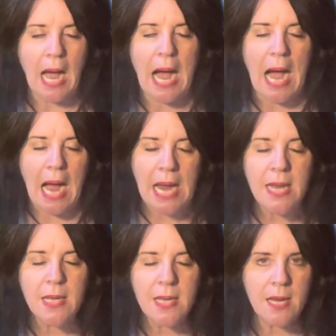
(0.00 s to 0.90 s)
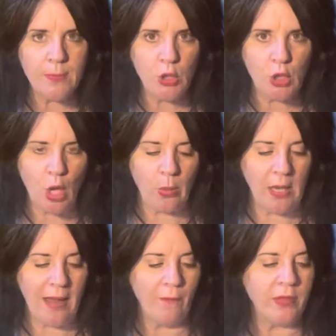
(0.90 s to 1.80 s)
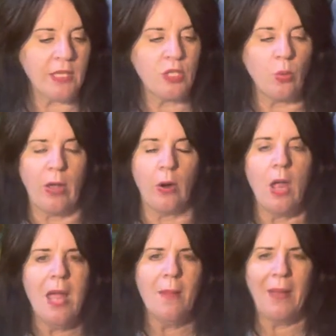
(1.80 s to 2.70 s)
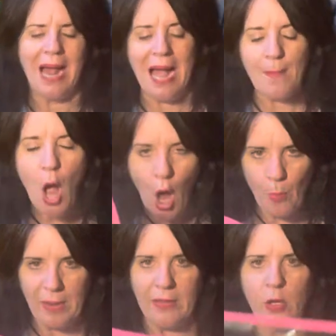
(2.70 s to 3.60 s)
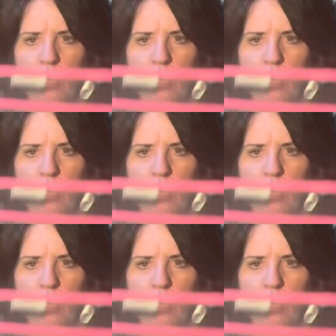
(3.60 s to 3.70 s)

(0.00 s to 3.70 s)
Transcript: I am so in love with this sweater. I'm hoping that you're